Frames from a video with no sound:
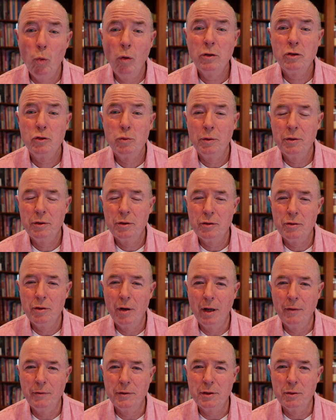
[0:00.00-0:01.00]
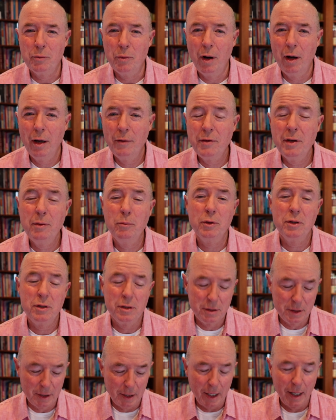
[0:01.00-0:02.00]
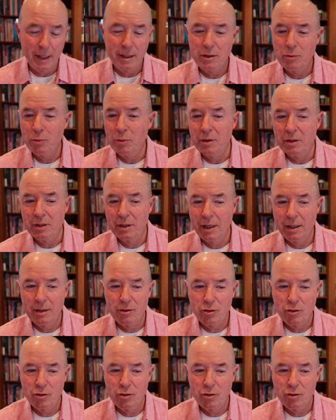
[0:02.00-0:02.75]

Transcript: watch what the drivers arrived in, which is the case with, say,